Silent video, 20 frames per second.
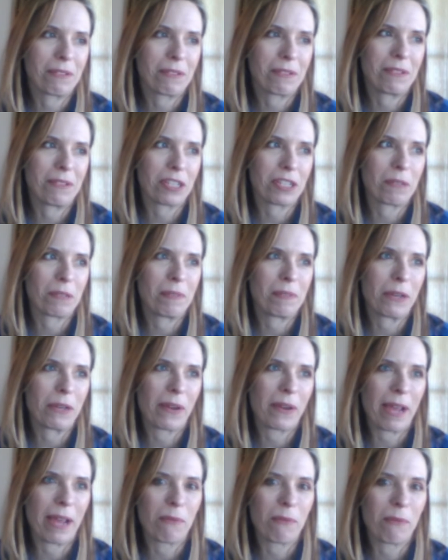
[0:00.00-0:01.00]
just be
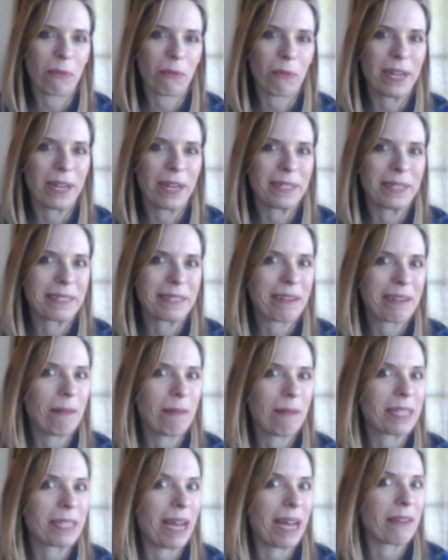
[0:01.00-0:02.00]
okay with what
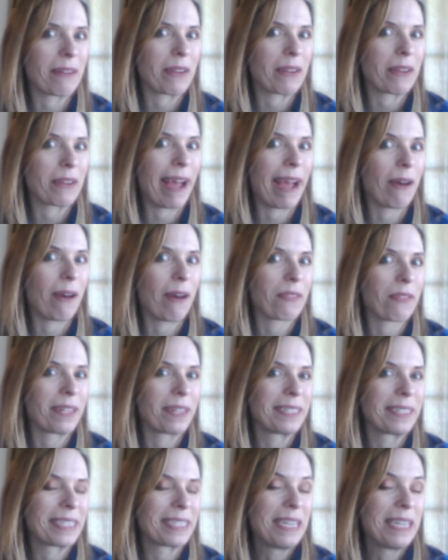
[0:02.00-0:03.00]
comes out of your mouth,
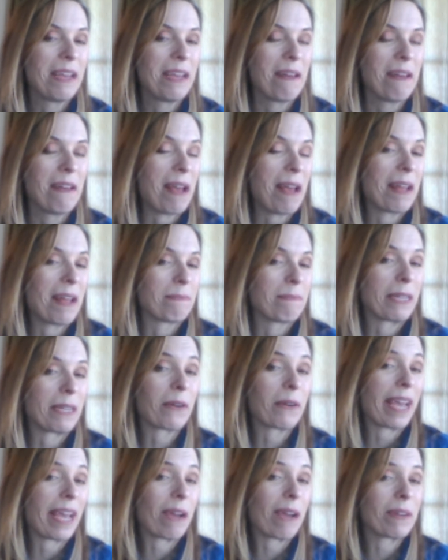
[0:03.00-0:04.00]
and be
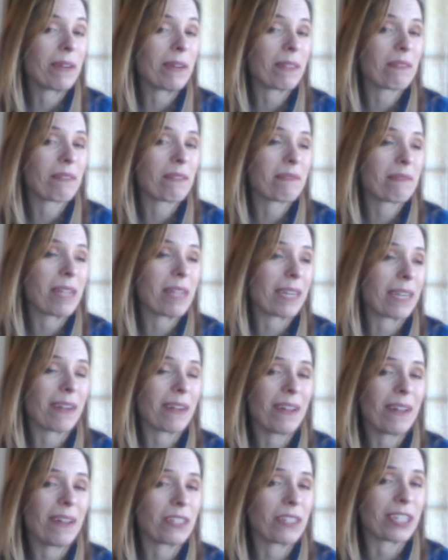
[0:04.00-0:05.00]
okay with
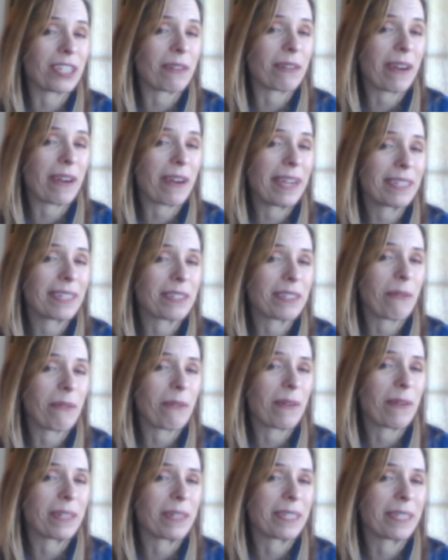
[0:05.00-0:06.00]
technology, right? So
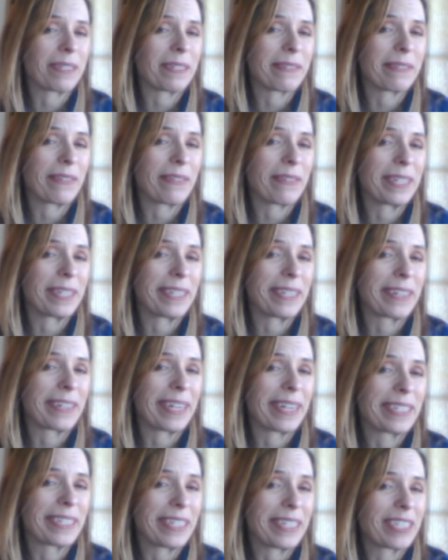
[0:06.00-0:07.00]
when the
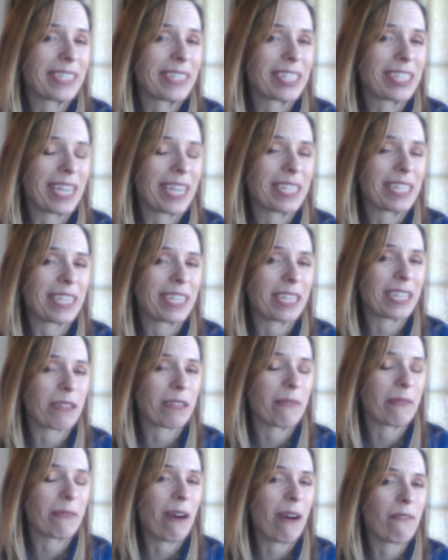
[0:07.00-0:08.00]
internet does decide to kick
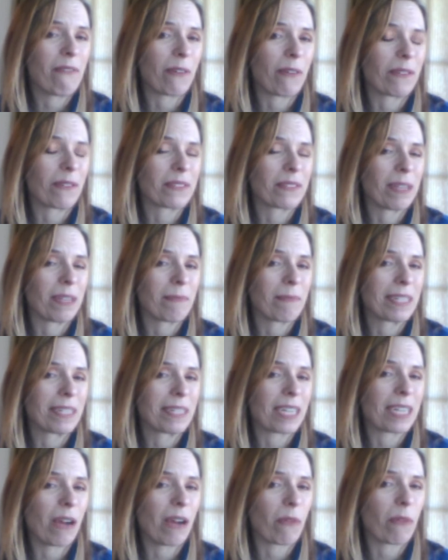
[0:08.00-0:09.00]
you off, or
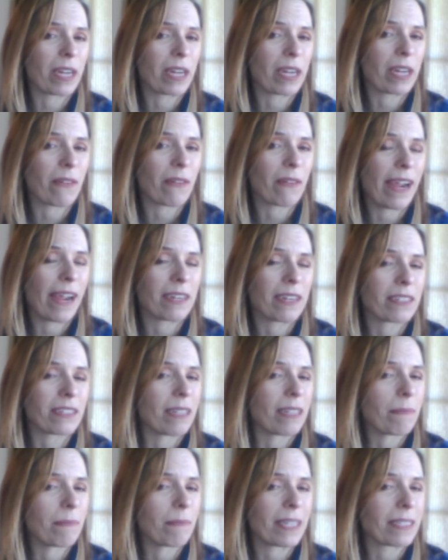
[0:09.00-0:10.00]
something's not working right, or
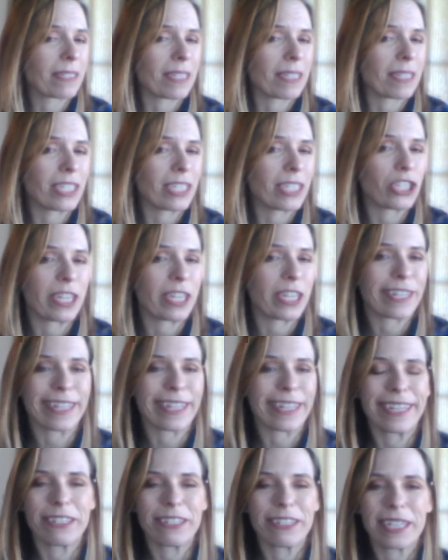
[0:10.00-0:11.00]
something's glitching,
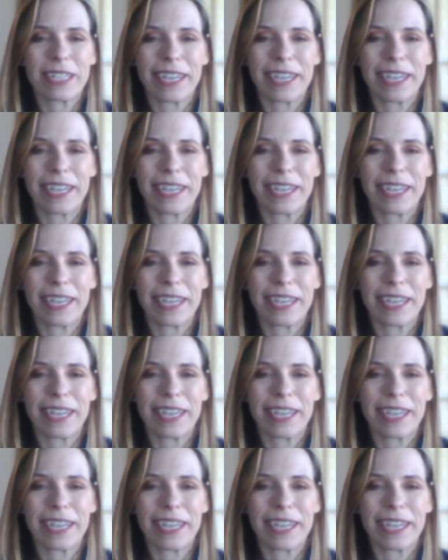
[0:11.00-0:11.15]
that you